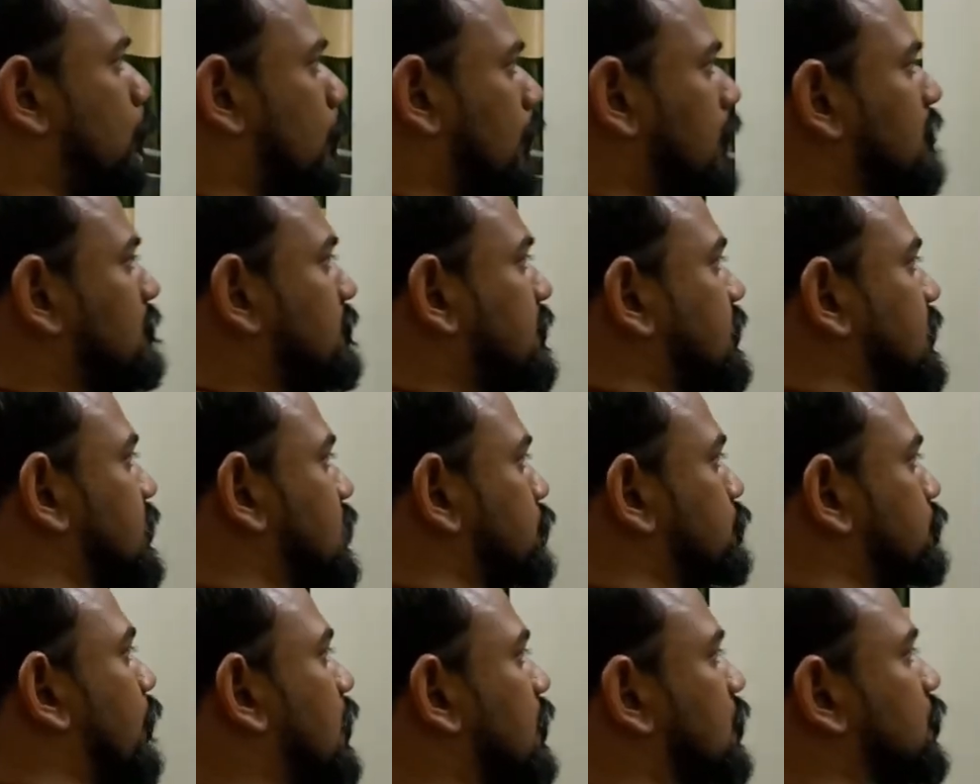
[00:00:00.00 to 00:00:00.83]
whatever
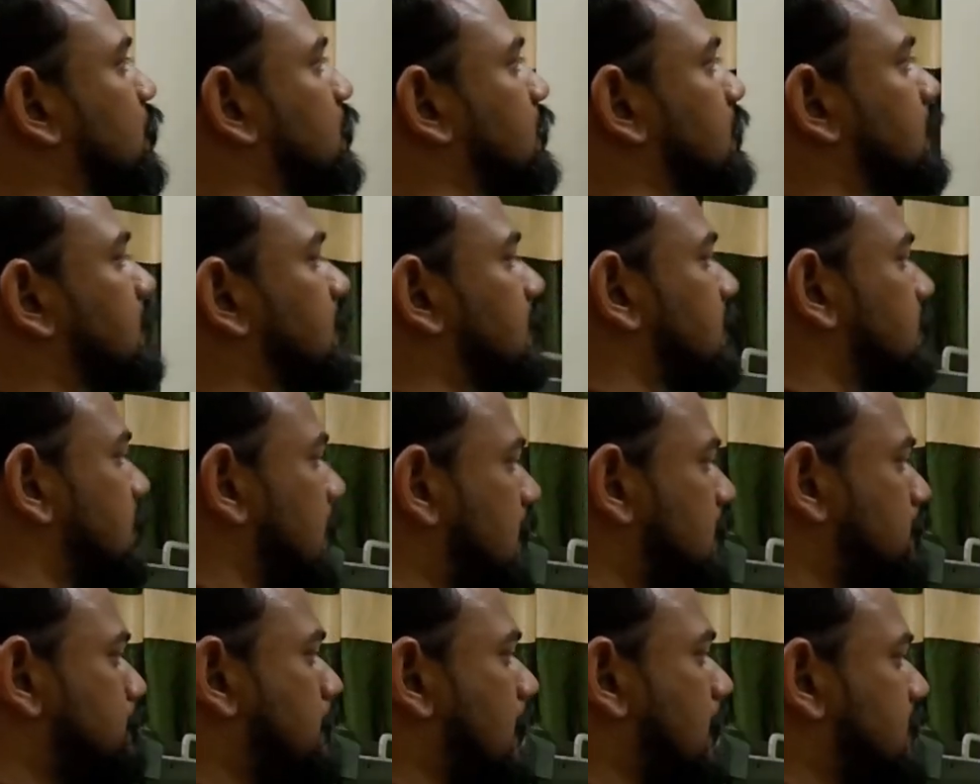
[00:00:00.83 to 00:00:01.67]
this function is,
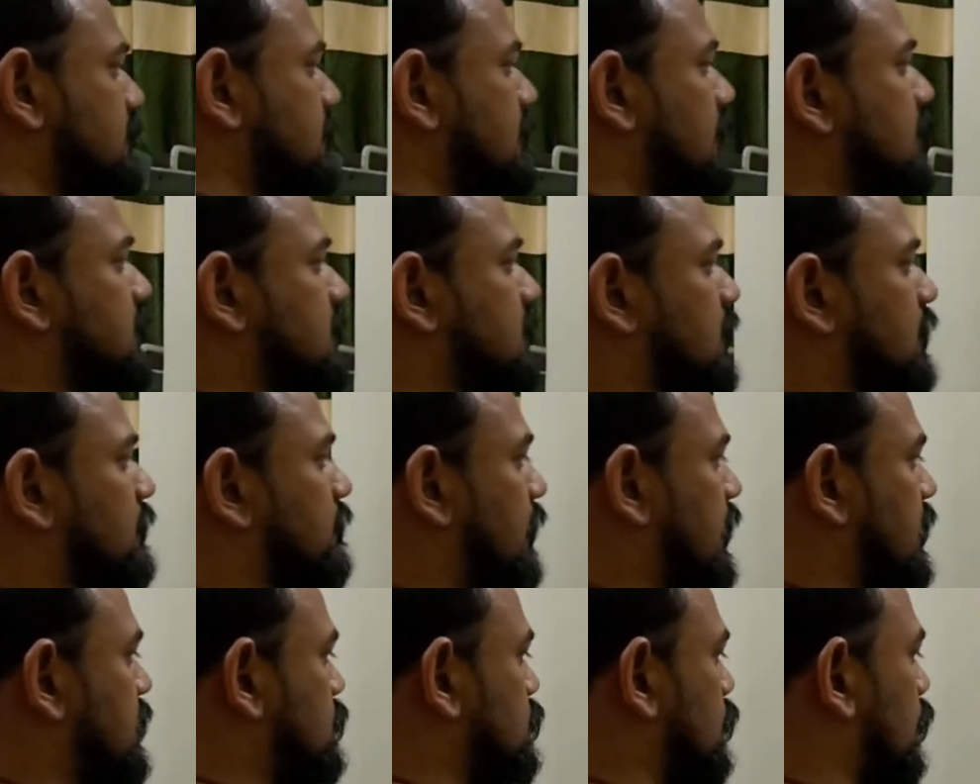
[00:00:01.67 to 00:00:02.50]
it better
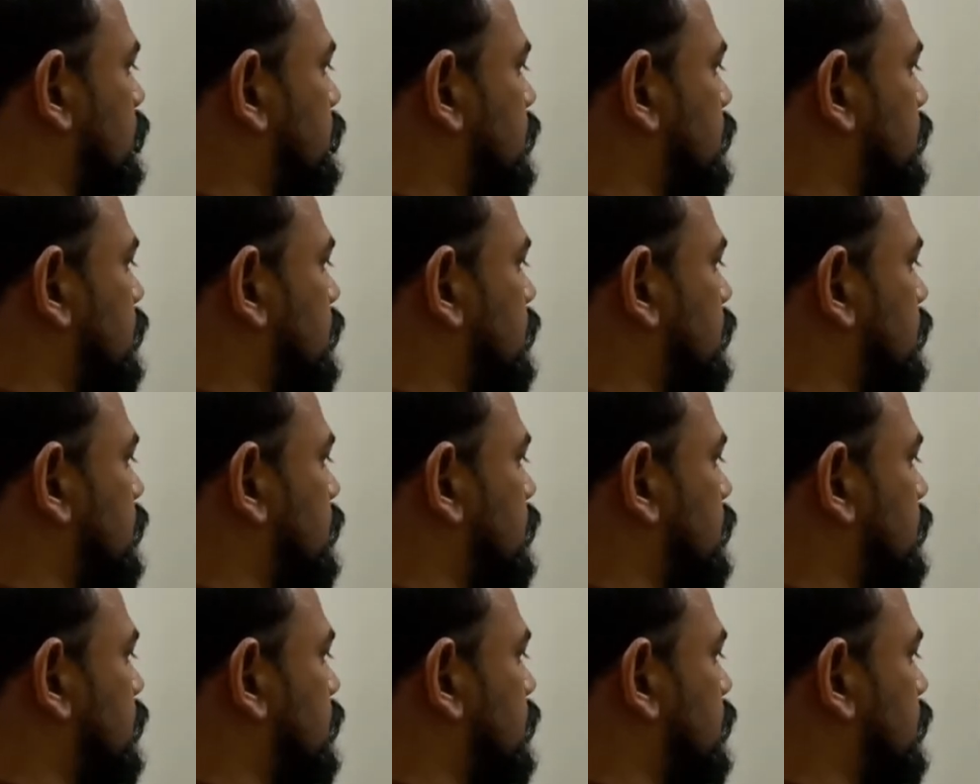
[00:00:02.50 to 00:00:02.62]
integrate